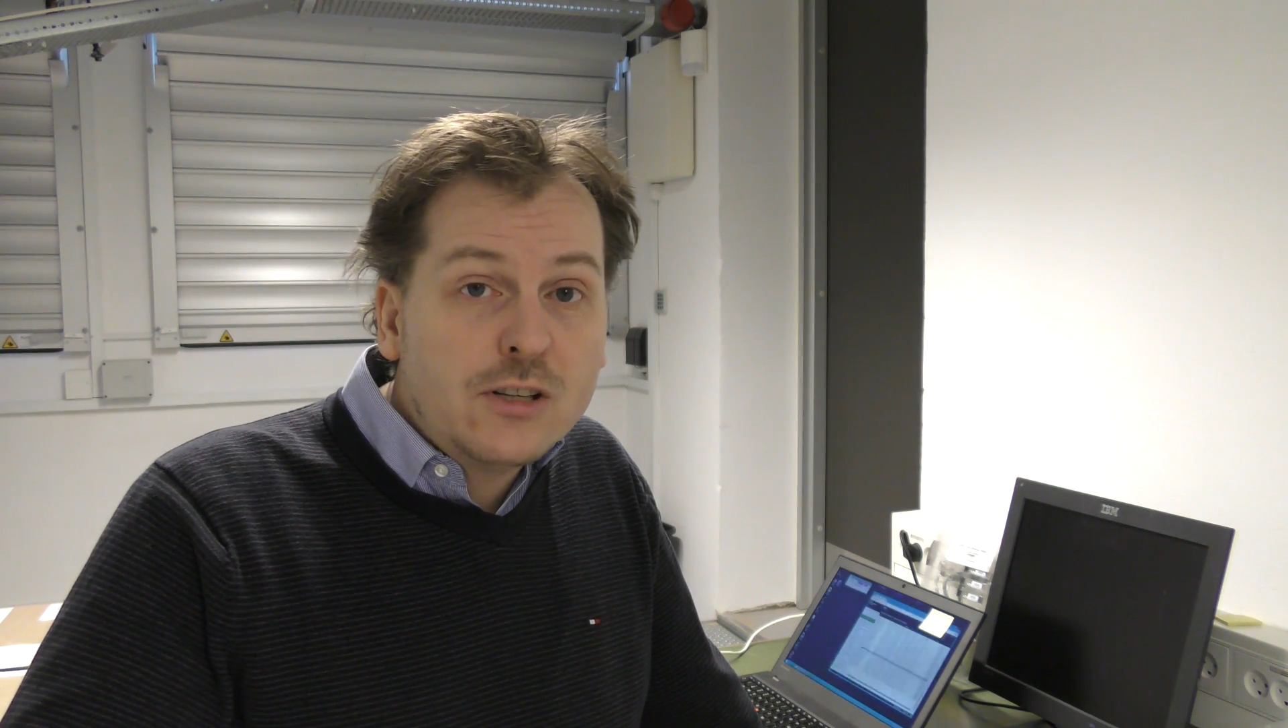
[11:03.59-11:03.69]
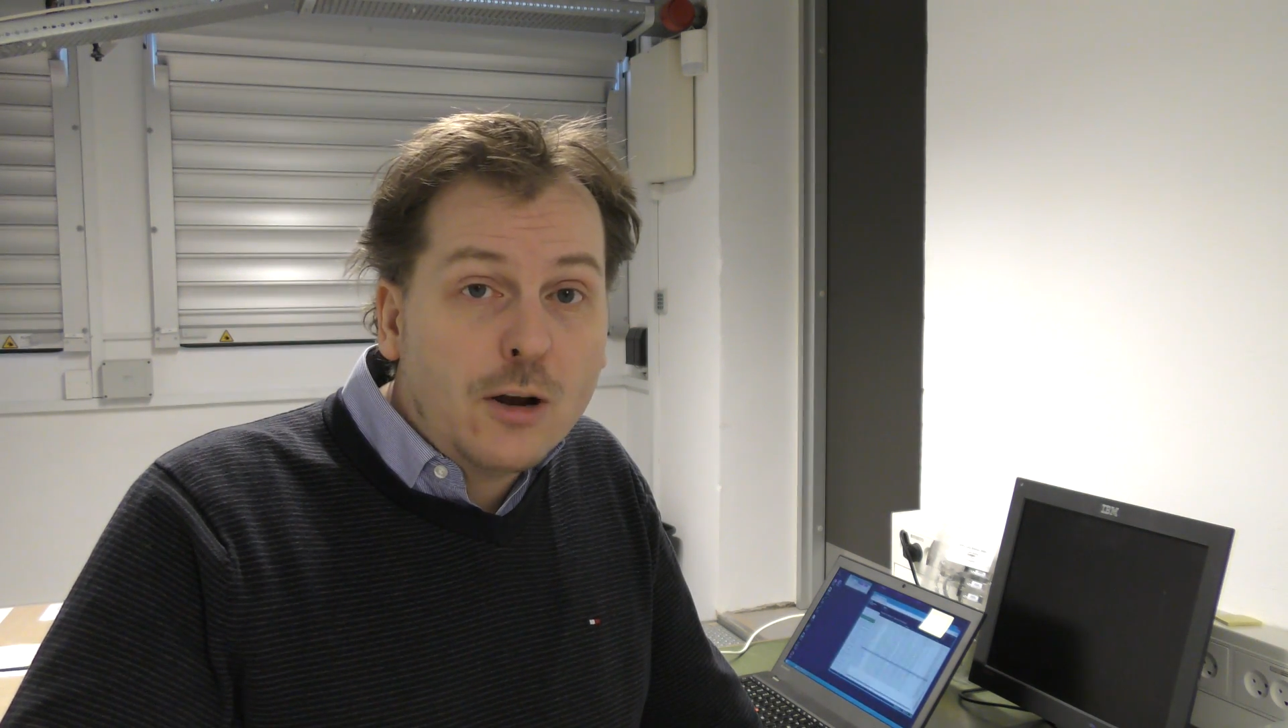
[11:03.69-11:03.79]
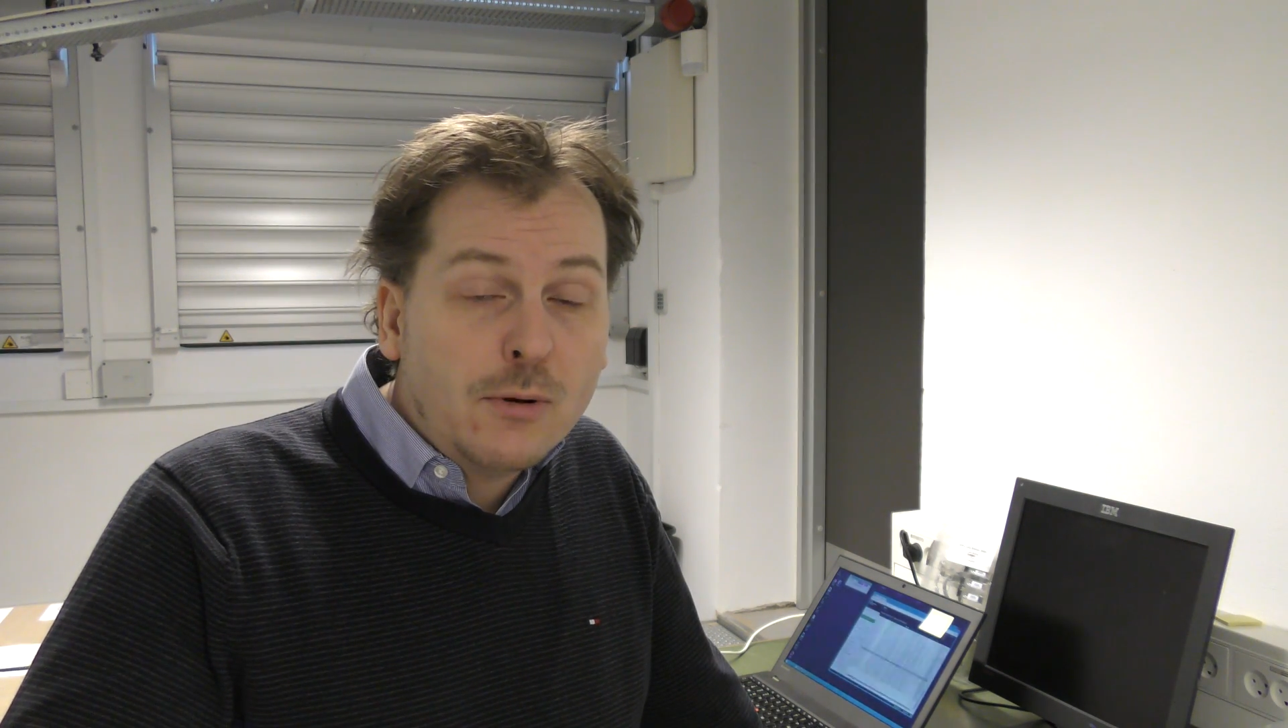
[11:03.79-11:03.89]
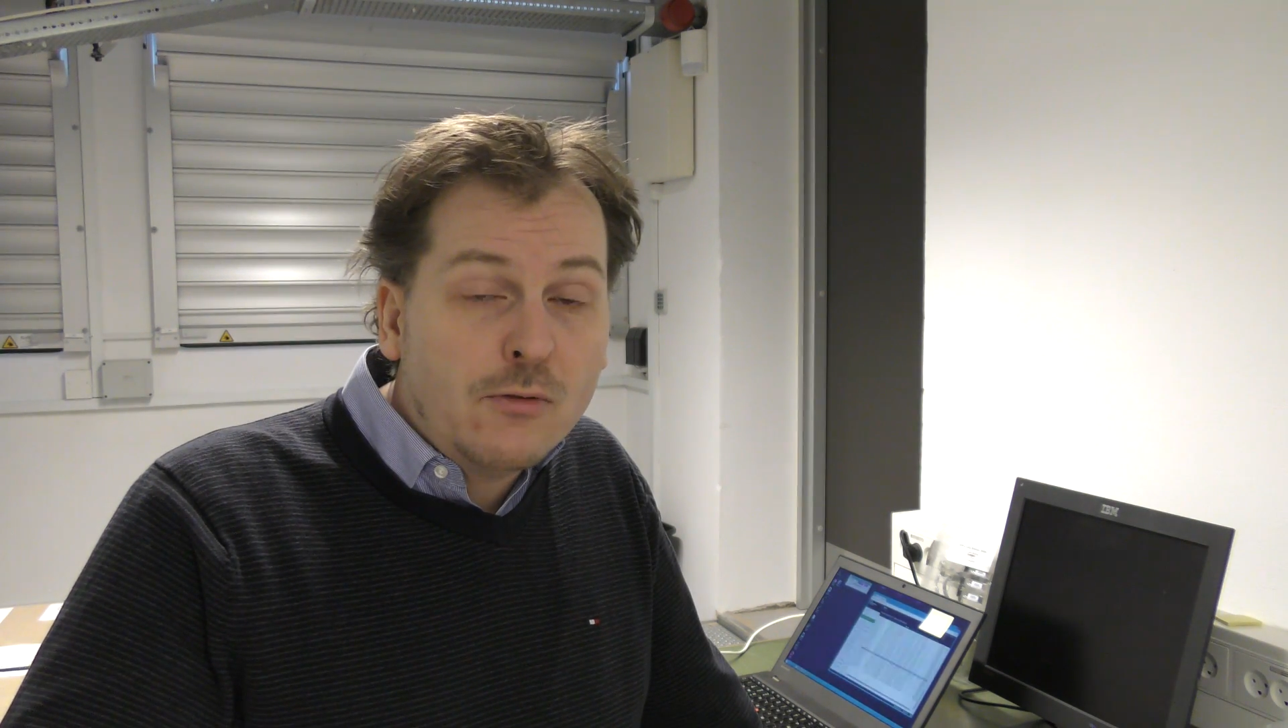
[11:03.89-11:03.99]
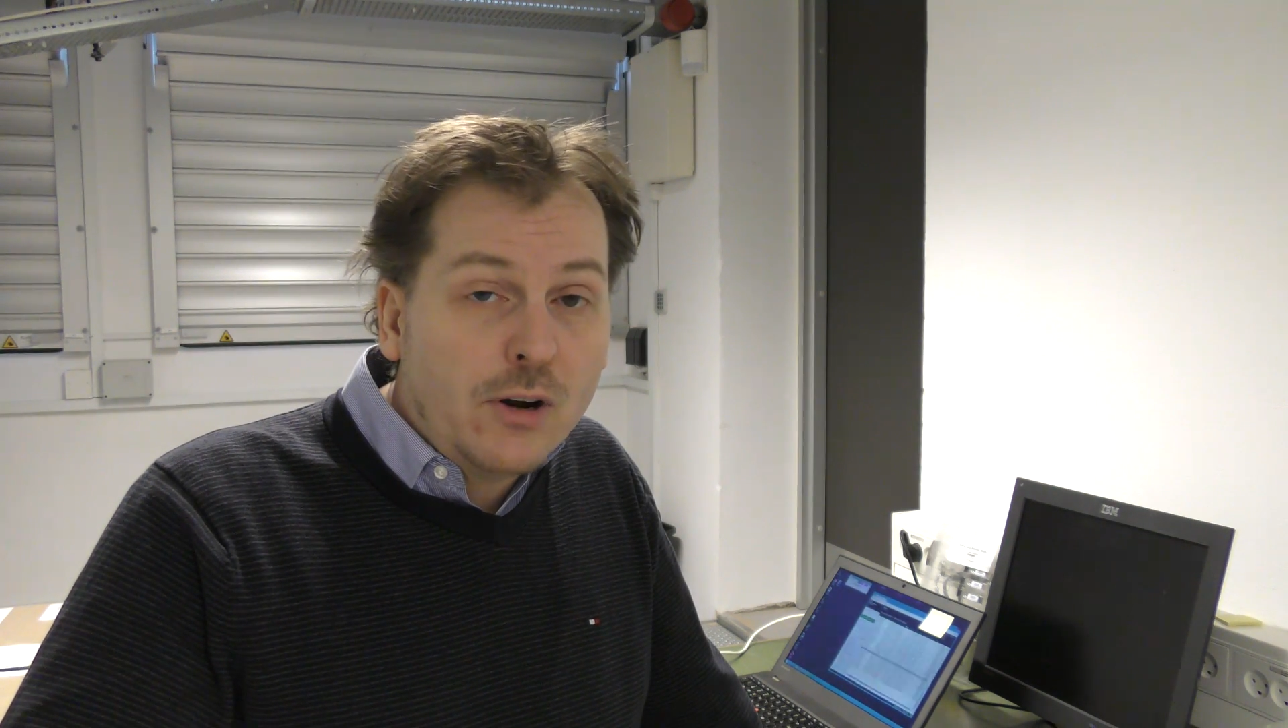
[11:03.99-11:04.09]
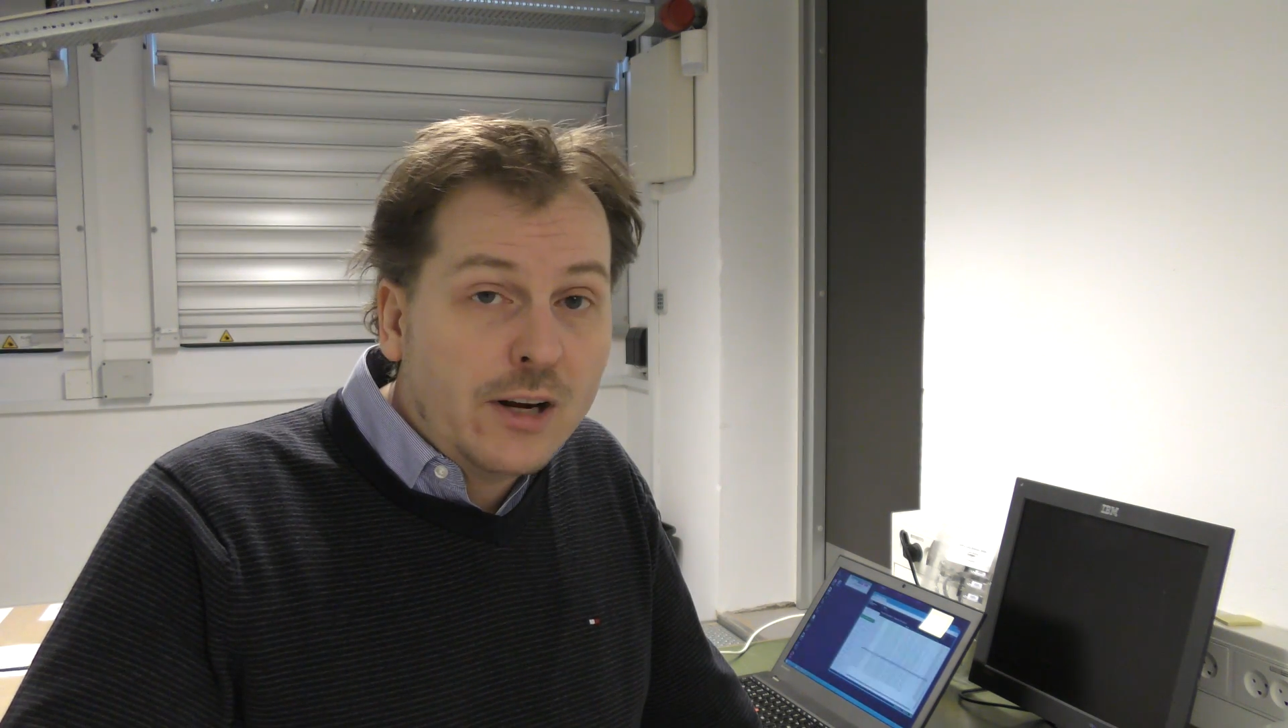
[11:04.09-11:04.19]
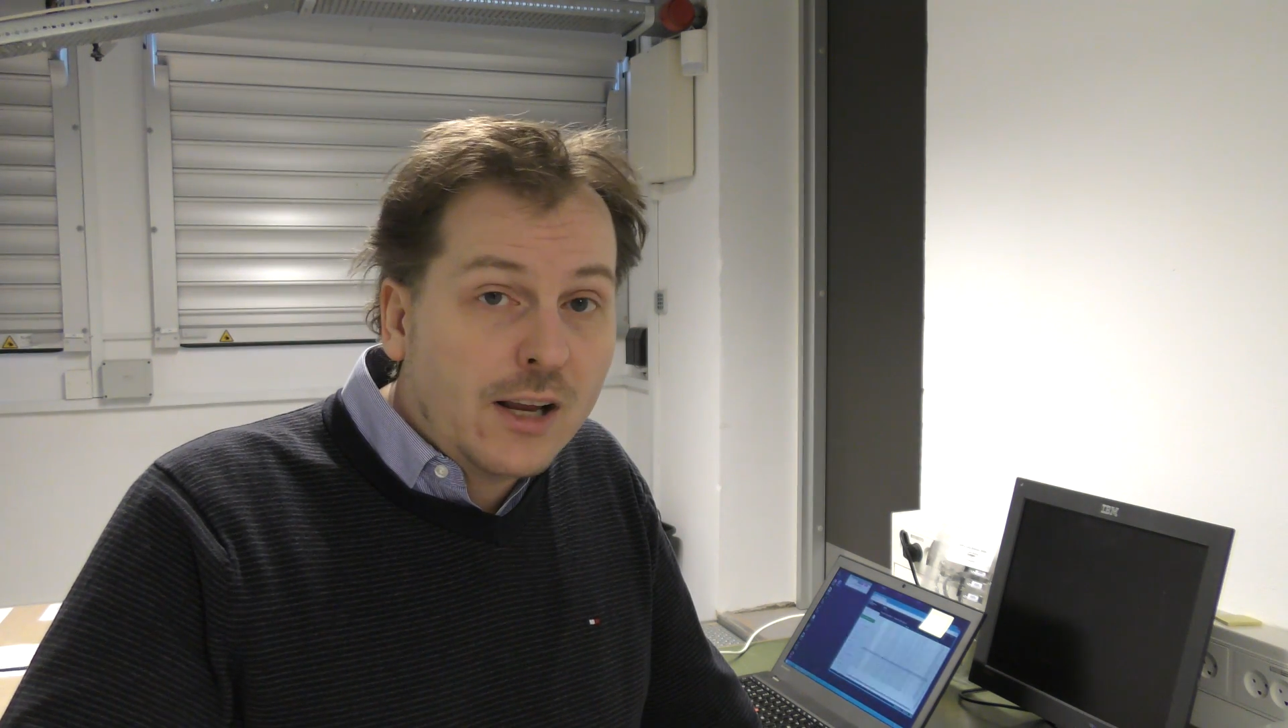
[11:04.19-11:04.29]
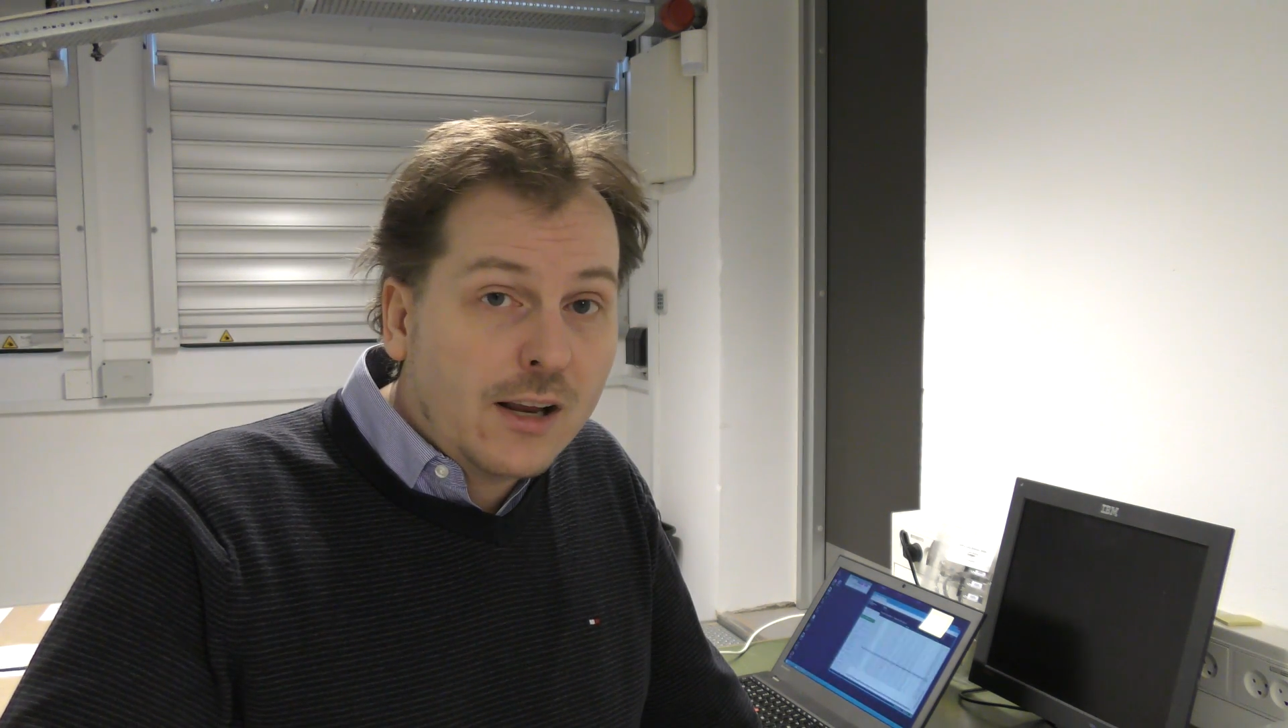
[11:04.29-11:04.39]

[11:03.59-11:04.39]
up and running